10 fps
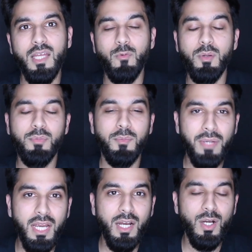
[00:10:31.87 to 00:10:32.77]
That we
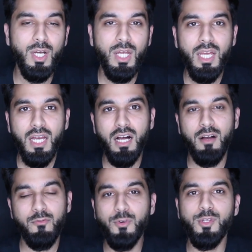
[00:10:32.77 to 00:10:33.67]
prepare
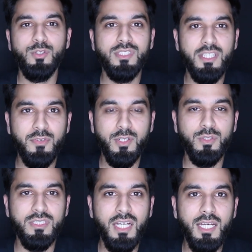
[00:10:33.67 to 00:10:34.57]
uh, for those
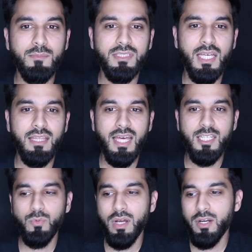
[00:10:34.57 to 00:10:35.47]
difficult times, and that
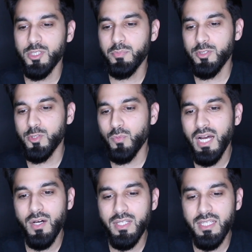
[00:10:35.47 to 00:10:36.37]
is why our
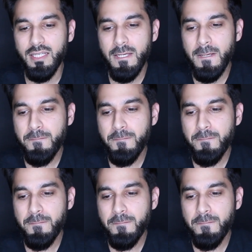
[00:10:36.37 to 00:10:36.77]
spirituality